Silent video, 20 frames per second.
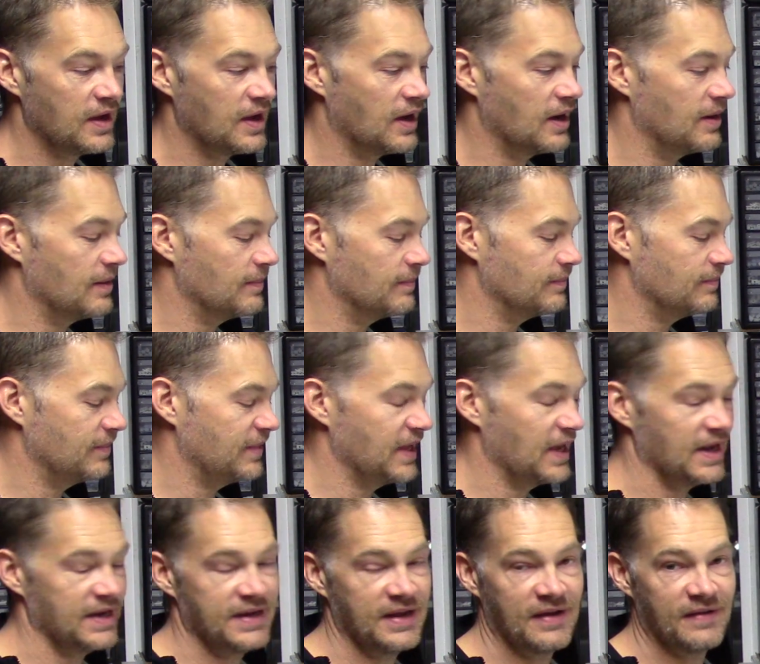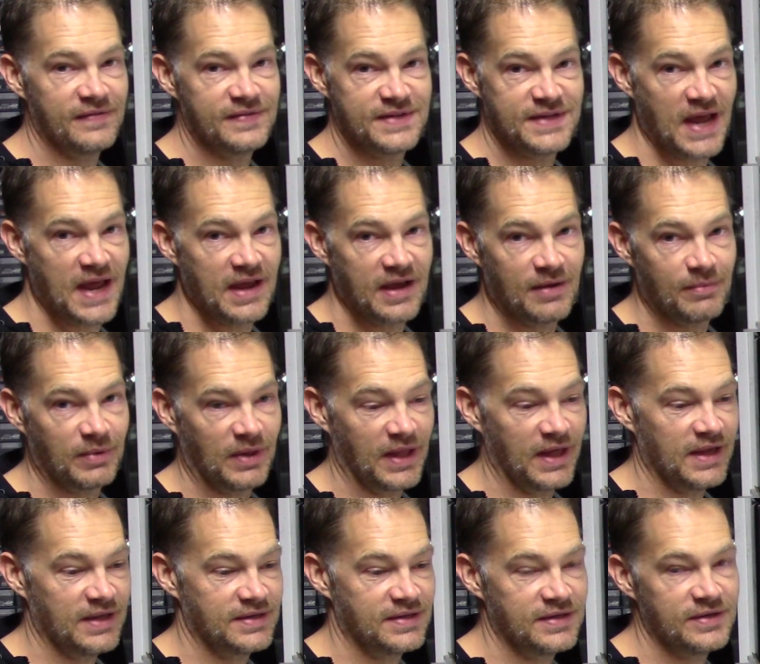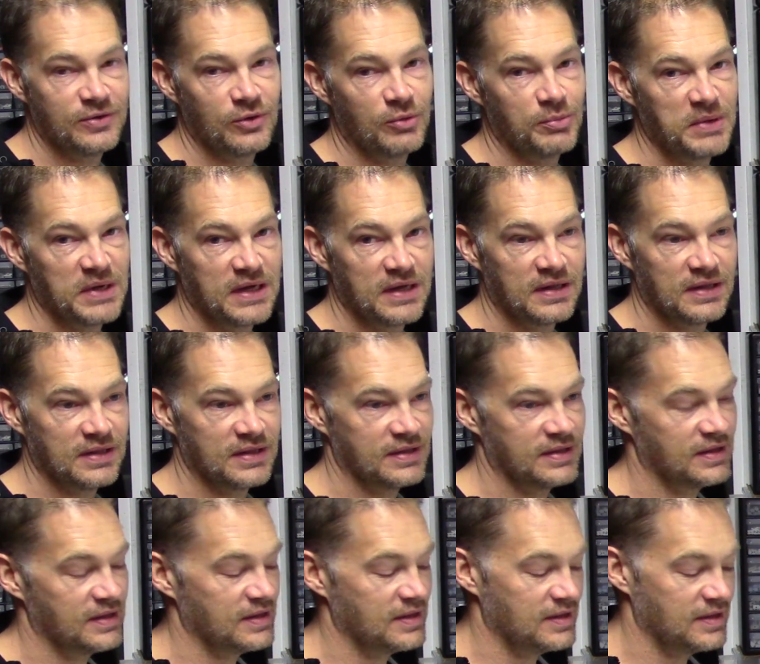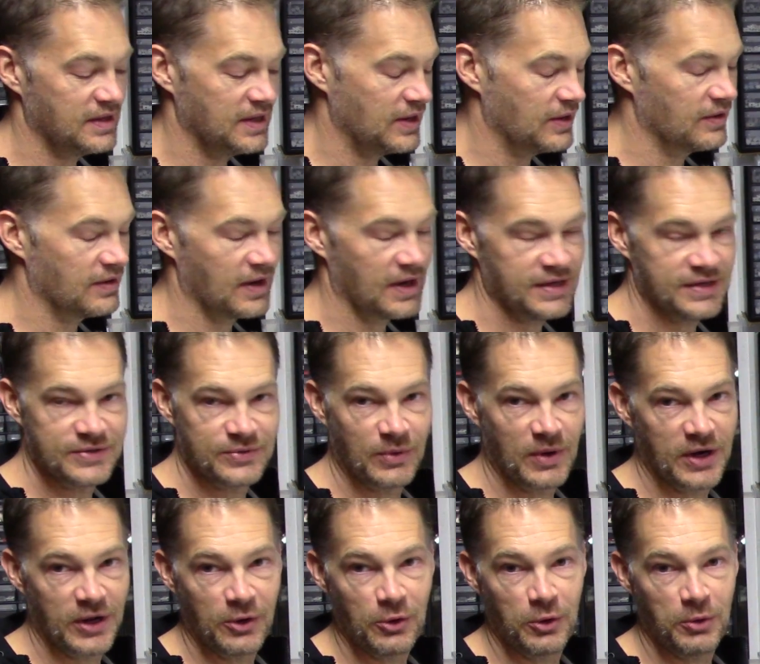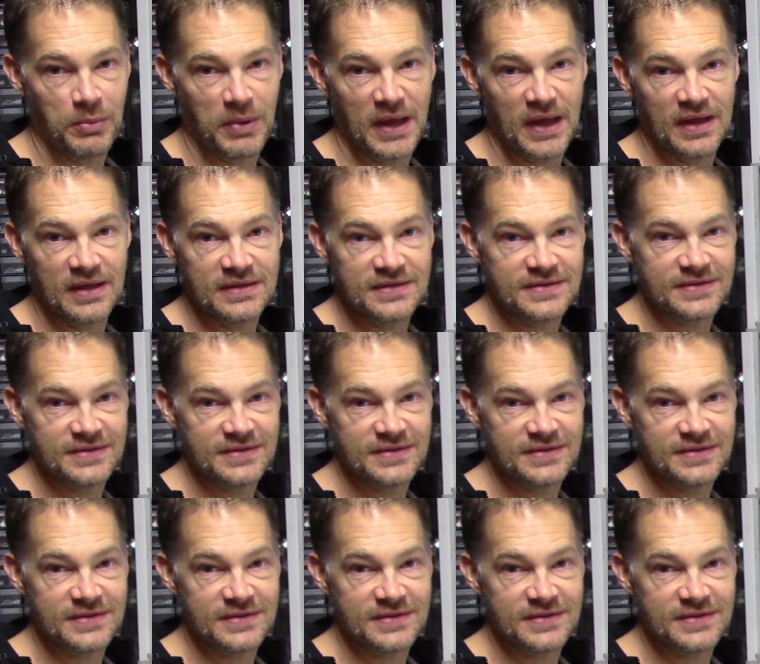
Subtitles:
The idea of staying up late to do a build, you know, I just want to go to bed.